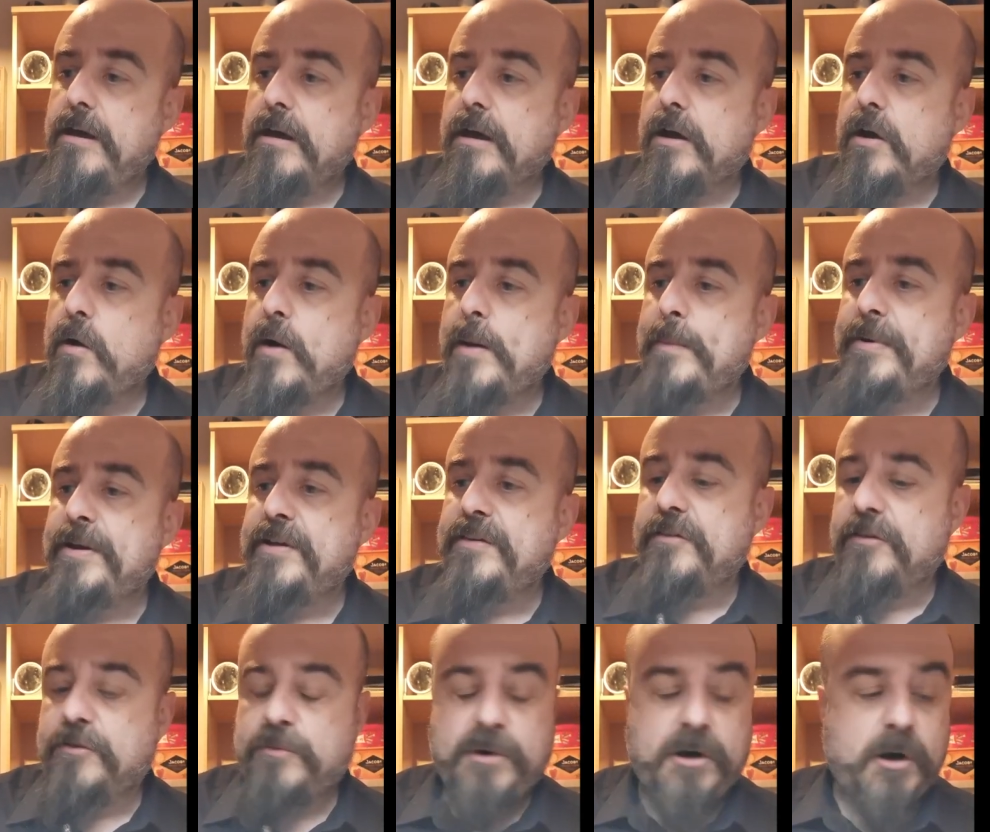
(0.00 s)
I'm quite
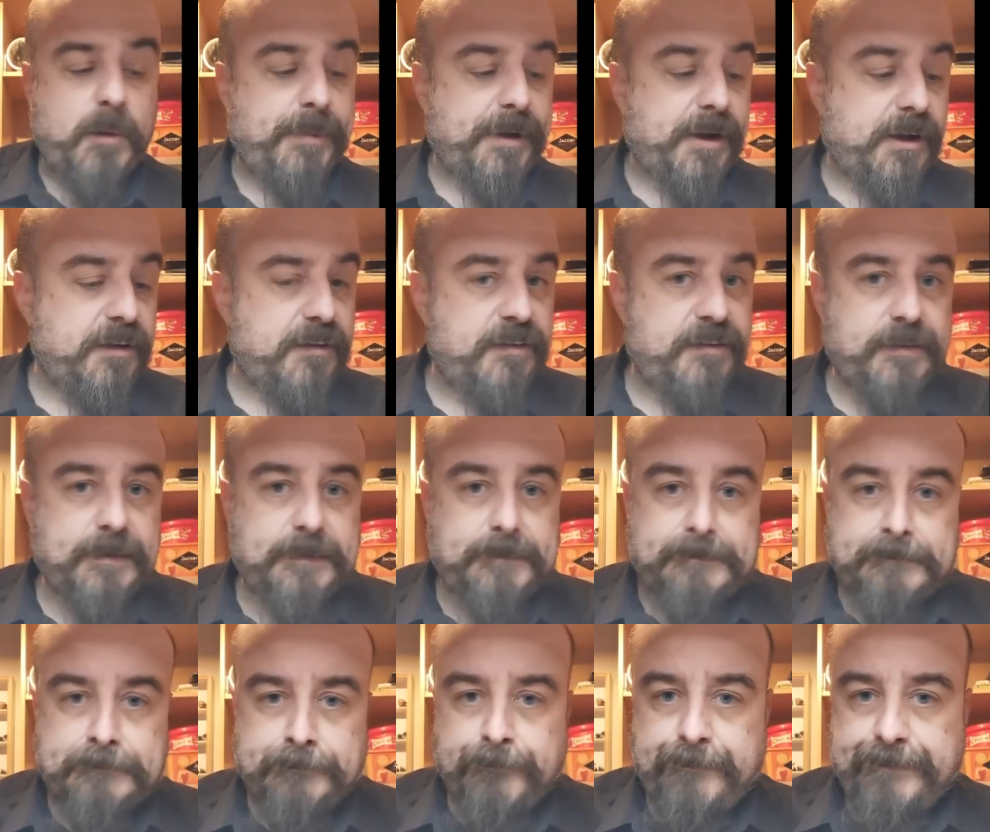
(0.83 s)
pleased as well
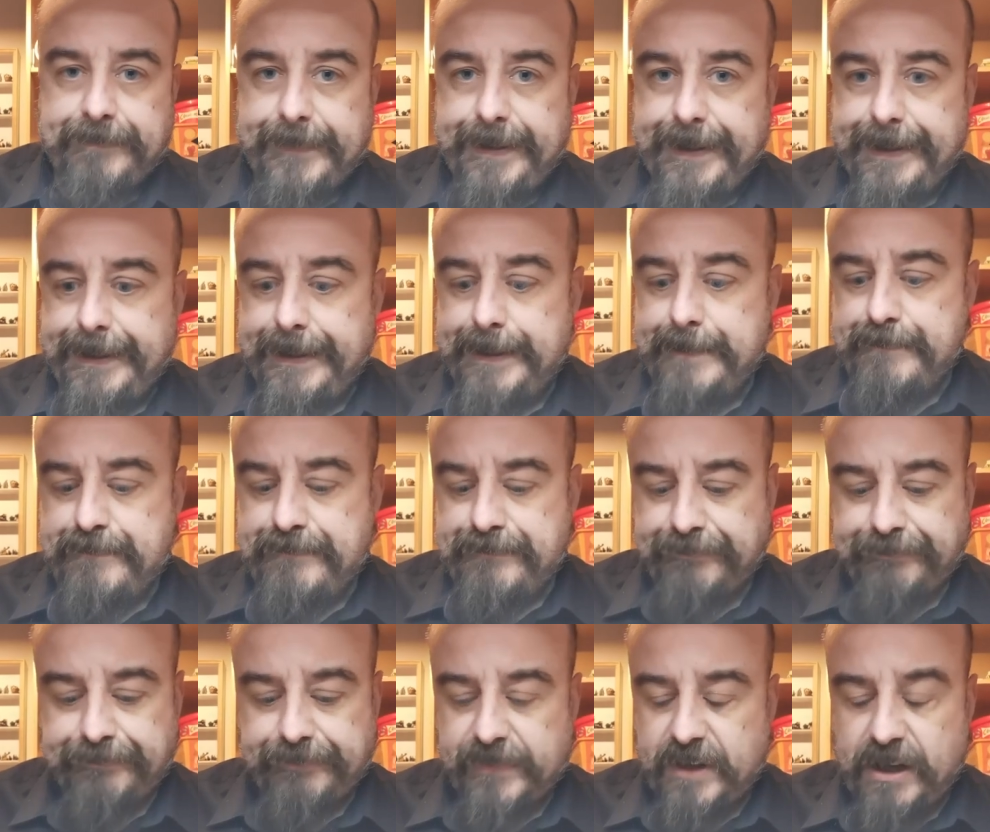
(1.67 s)
because,
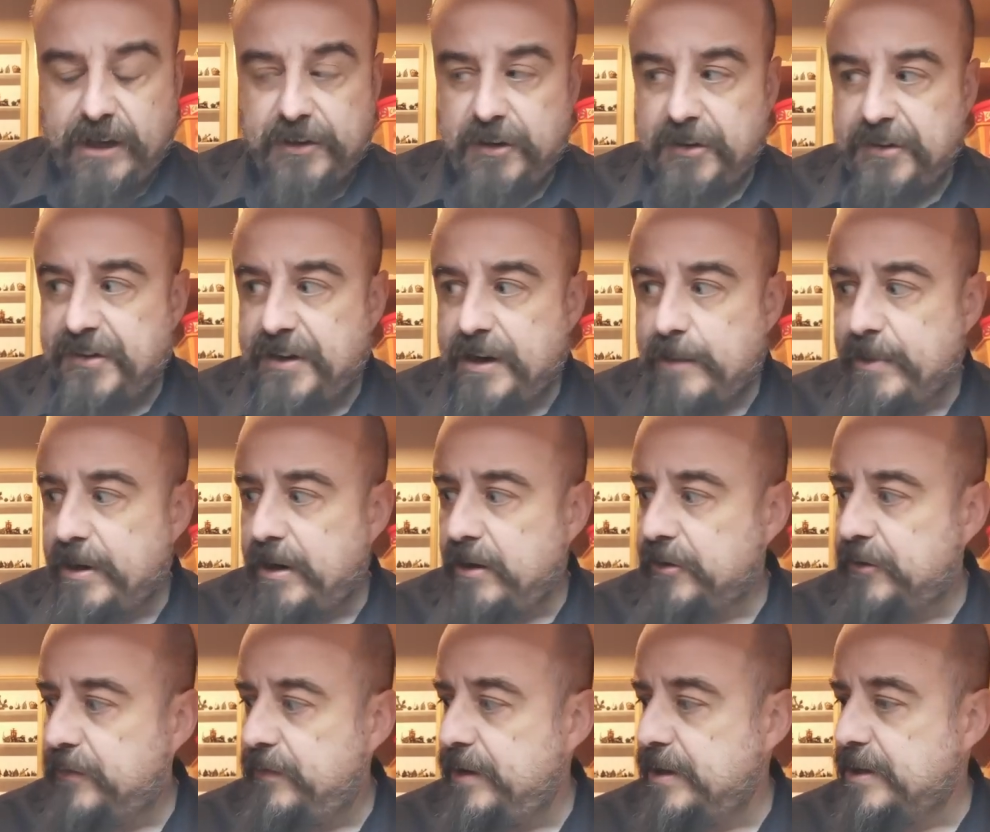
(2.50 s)
um, as I said in my
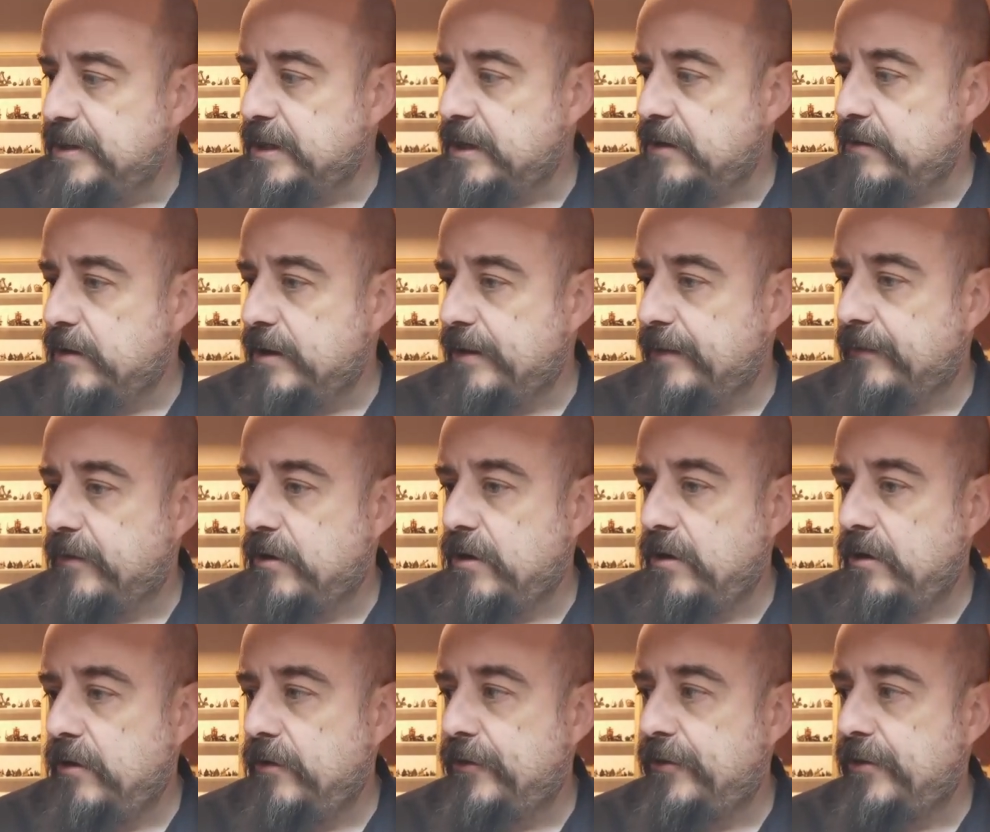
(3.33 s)
last video, I've
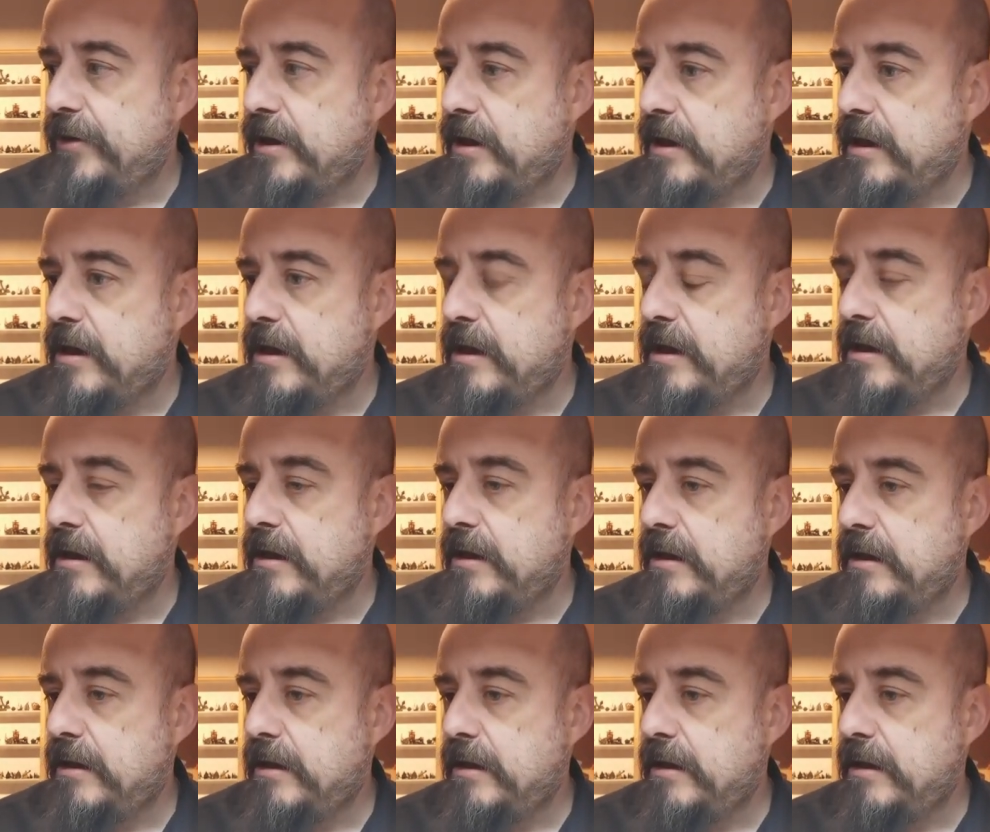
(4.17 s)
got uh,